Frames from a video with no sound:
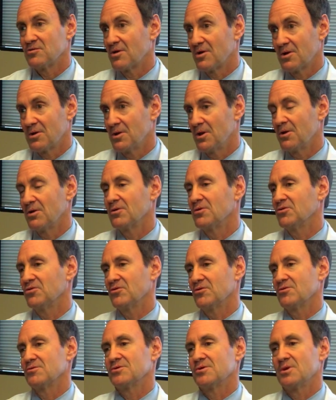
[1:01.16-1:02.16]
as a clinical
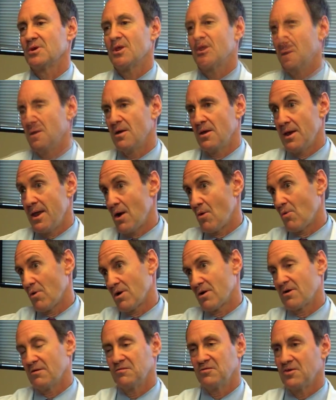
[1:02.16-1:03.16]
surgeon. A, a
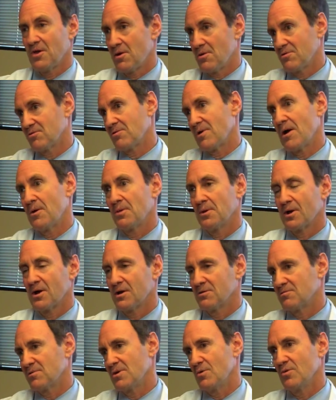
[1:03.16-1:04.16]
network of centers around the
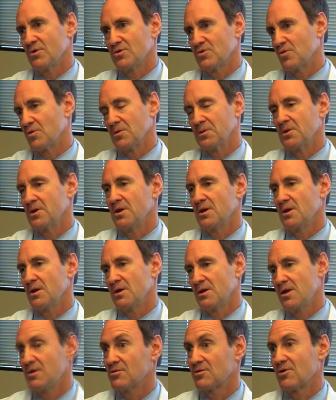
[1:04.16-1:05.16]
country, which we're
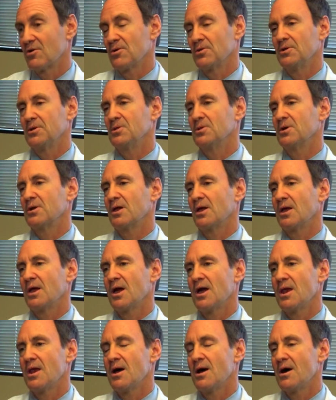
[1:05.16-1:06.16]
leading, is currently looking
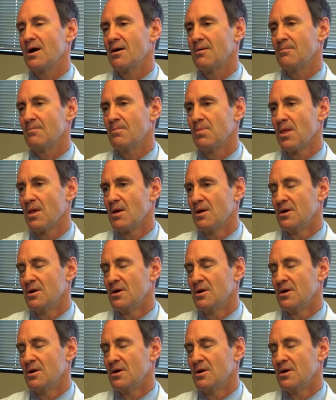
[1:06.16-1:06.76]
at um,